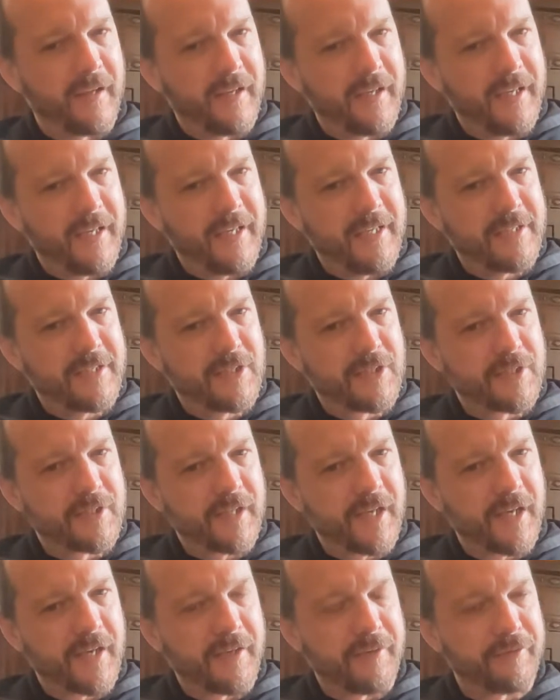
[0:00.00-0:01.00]

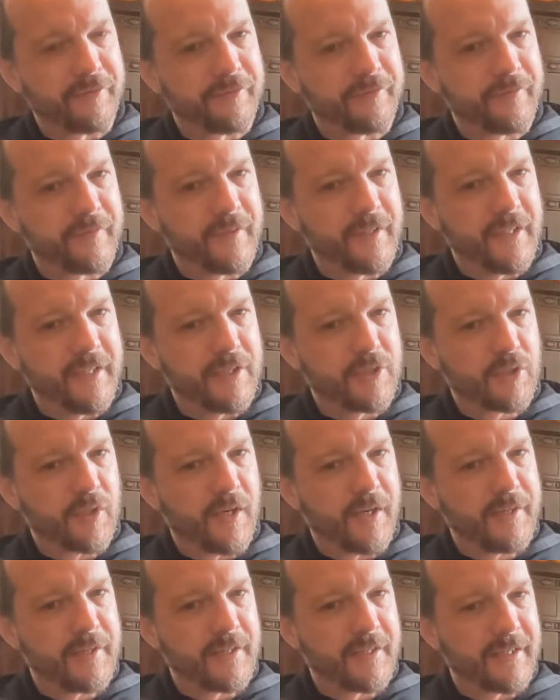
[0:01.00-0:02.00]
he's
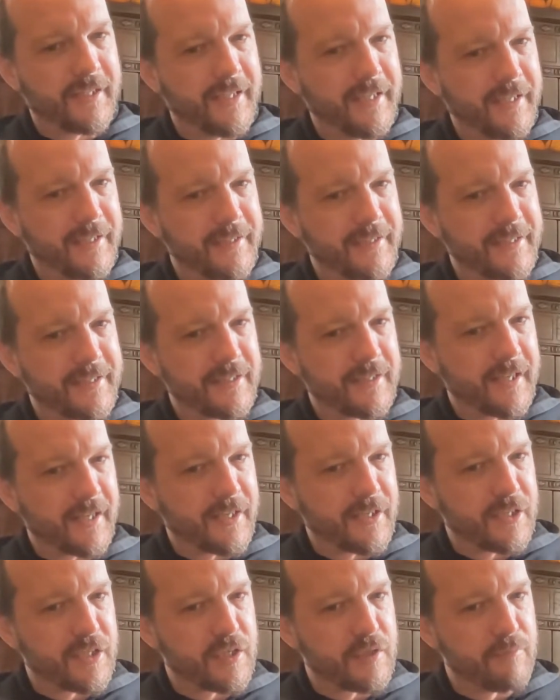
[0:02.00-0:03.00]
trying to gain this
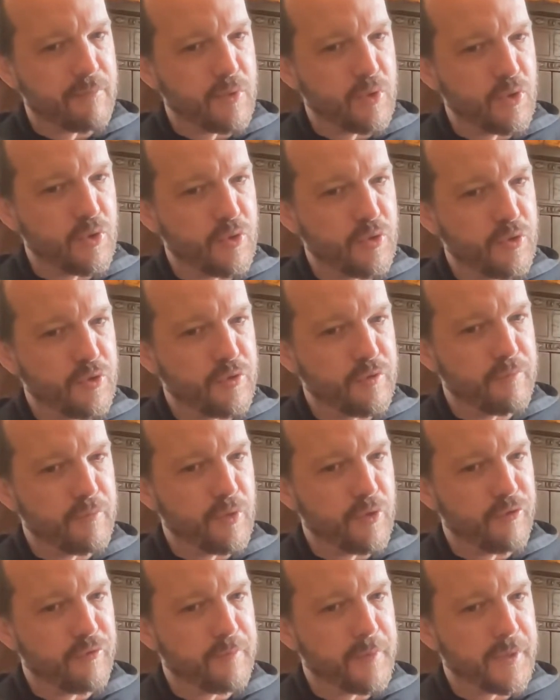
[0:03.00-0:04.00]
kind of smooth
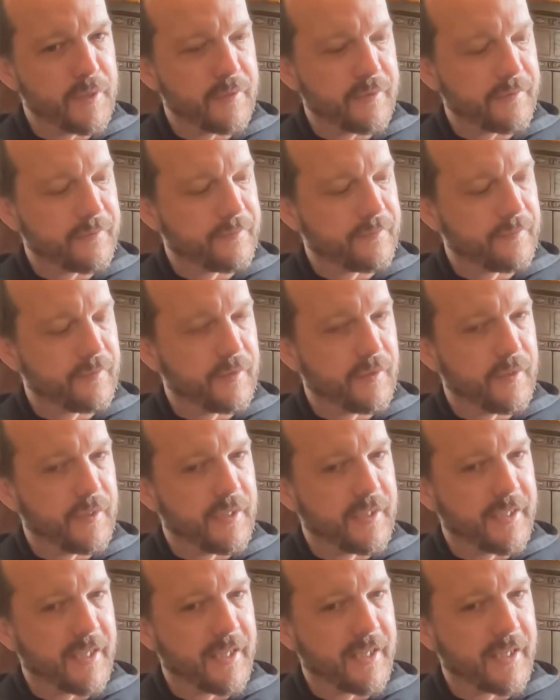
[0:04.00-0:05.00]
movement
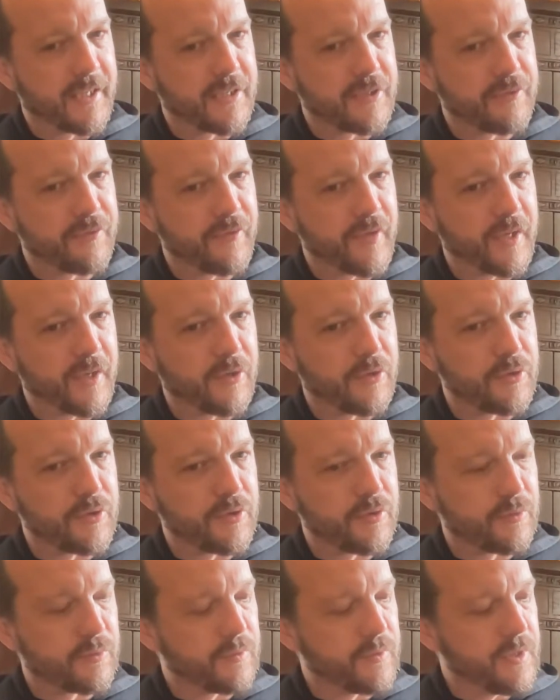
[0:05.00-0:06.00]
and getting his
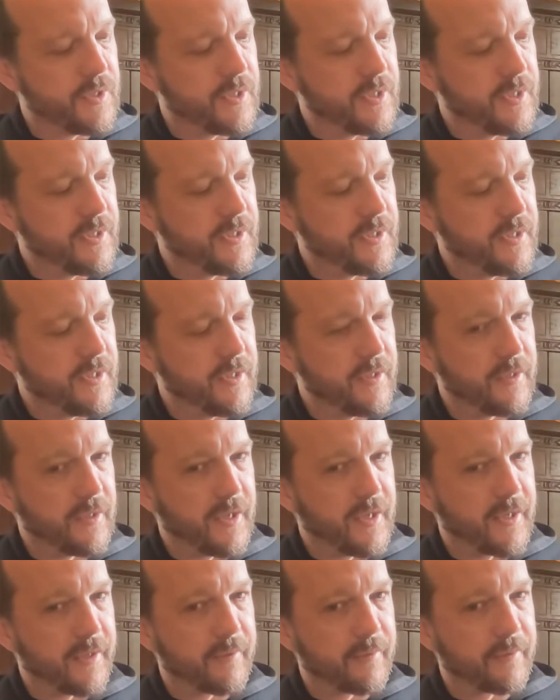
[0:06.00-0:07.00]
fingers to really
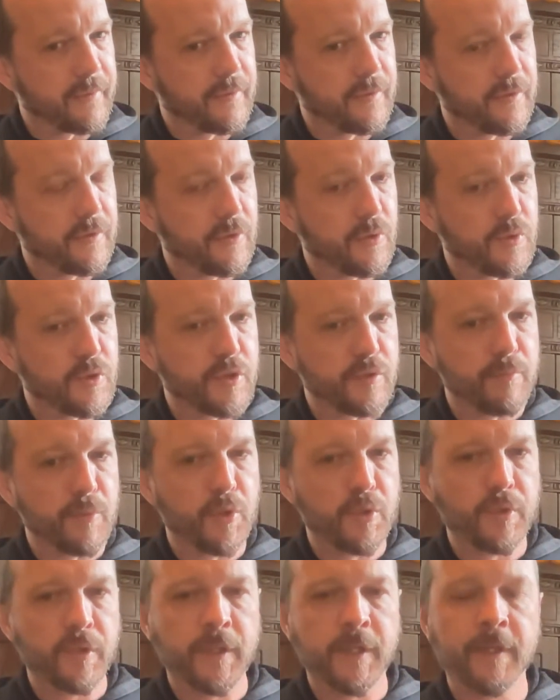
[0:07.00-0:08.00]
like go
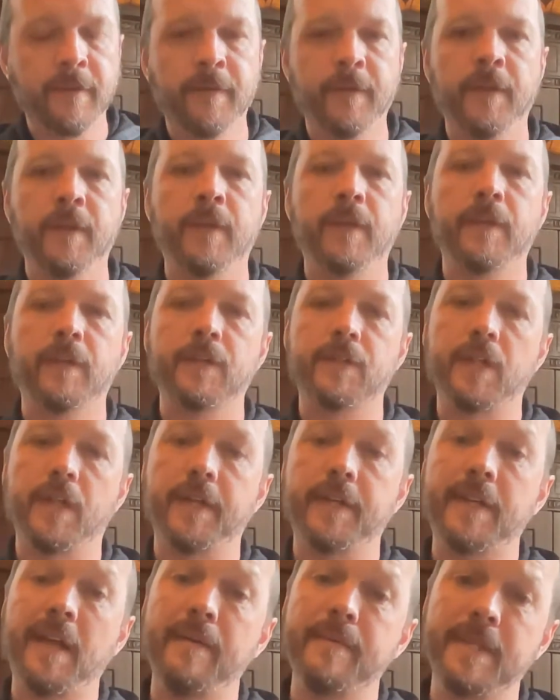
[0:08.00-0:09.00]
smoothly, because a
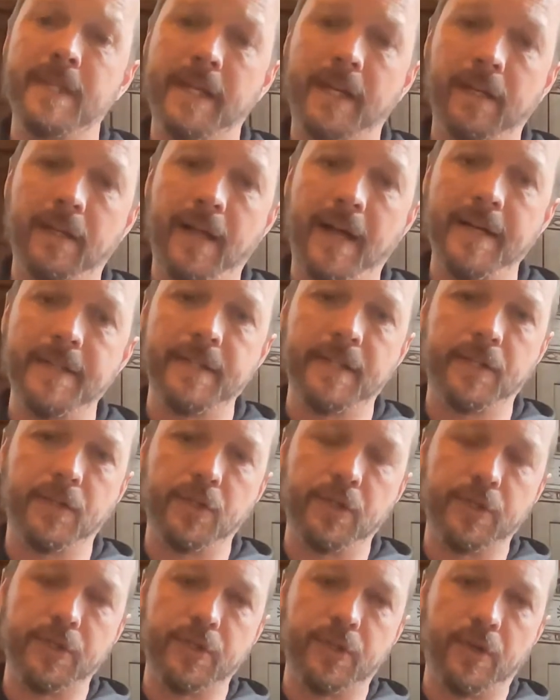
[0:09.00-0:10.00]
lot of times in
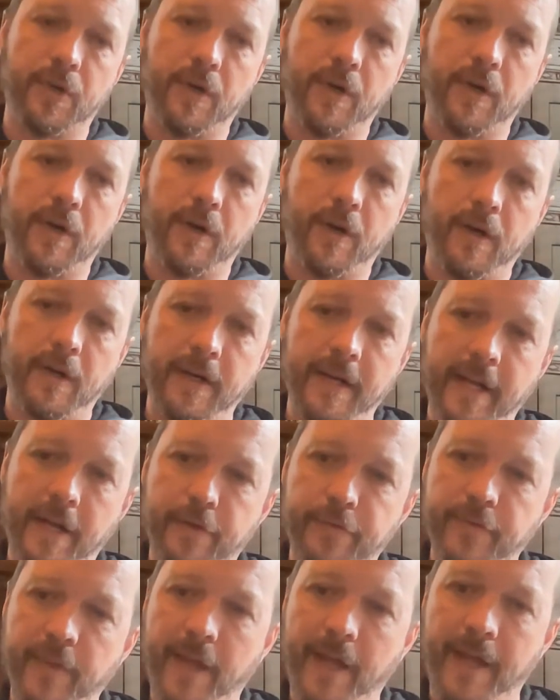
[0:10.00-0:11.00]
classical guitar our
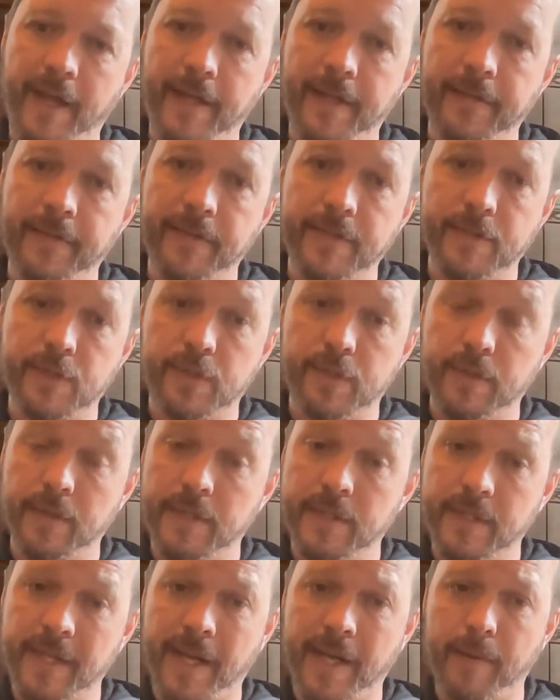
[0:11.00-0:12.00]
left hand
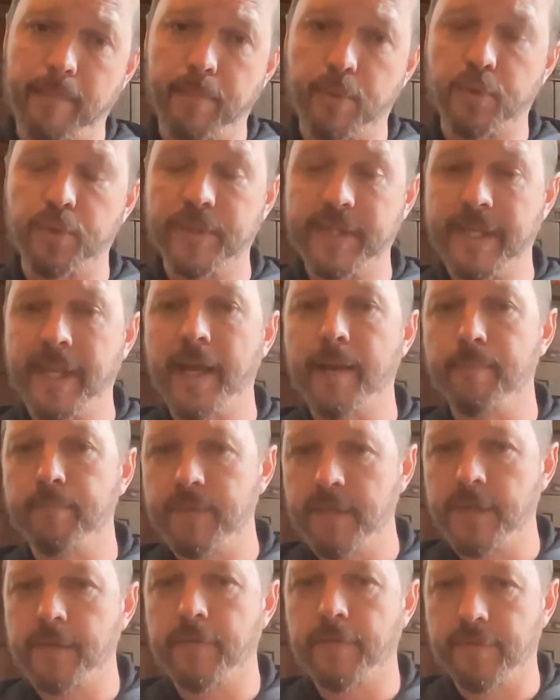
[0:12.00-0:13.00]
is kind of
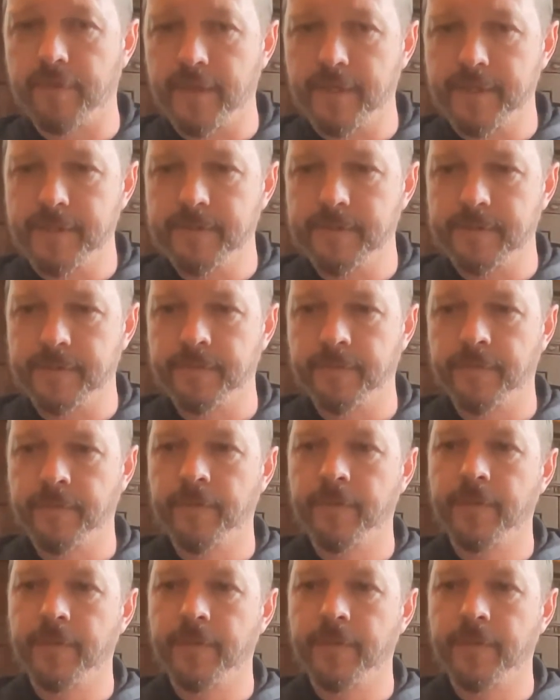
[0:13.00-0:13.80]
preempting things,